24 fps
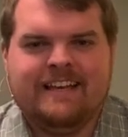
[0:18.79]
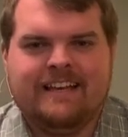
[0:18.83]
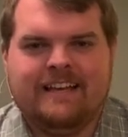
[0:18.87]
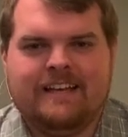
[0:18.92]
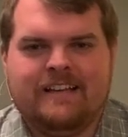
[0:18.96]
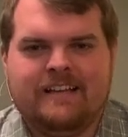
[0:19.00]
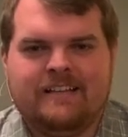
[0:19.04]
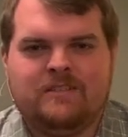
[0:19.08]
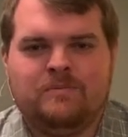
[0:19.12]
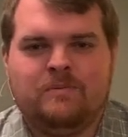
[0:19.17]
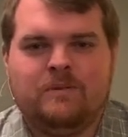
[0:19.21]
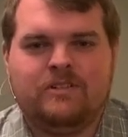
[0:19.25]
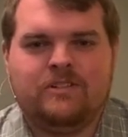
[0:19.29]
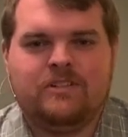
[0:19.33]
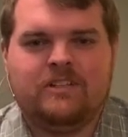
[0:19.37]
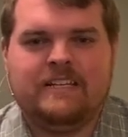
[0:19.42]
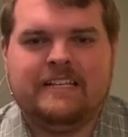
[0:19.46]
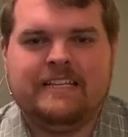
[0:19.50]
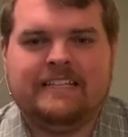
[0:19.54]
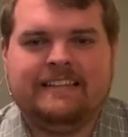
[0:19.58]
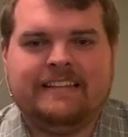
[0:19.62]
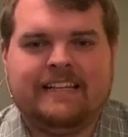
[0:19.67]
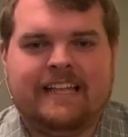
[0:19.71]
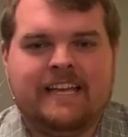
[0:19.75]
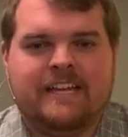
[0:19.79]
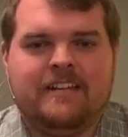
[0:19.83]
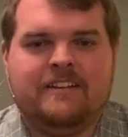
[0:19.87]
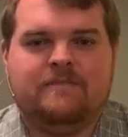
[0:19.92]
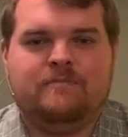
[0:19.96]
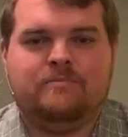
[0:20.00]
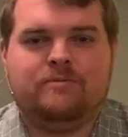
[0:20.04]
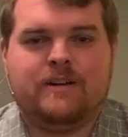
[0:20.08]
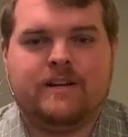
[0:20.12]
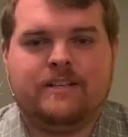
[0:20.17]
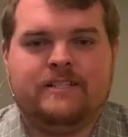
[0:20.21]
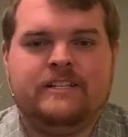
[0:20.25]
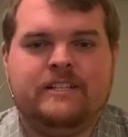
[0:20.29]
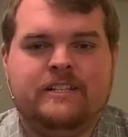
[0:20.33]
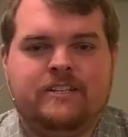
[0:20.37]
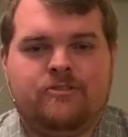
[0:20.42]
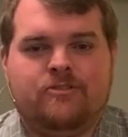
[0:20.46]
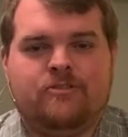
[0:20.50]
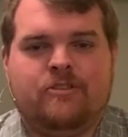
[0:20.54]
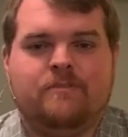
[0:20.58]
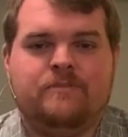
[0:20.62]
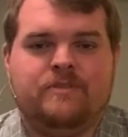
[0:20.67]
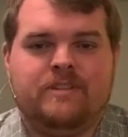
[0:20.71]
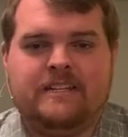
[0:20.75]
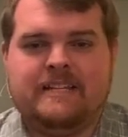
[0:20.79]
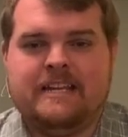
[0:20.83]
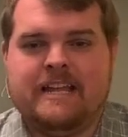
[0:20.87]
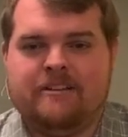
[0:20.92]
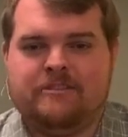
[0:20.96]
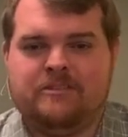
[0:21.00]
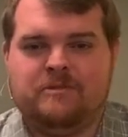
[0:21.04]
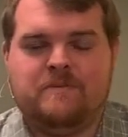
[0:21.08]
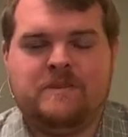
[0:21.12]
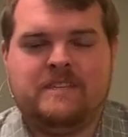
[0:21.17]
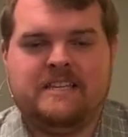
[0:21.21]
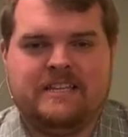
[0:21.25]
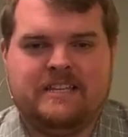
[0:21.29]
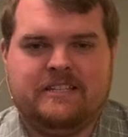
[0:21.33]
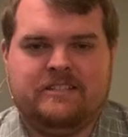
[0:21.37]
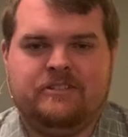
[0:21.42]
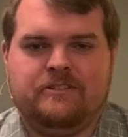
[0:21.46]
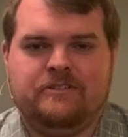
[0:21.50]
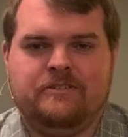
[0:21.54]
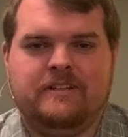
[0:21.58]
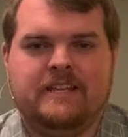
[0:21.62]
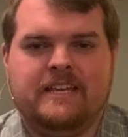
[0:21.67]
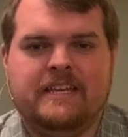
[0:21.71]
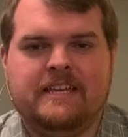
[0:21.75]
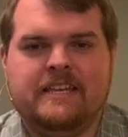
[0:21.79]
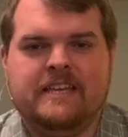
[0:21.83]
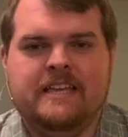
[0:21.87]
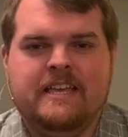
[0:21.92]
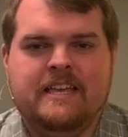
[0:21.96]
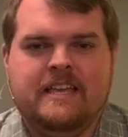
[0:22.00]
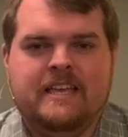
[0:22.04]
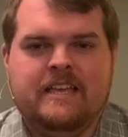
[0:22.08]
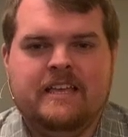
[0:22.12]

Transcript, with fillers: uh, especially in light of President Trump's announcement yesterday,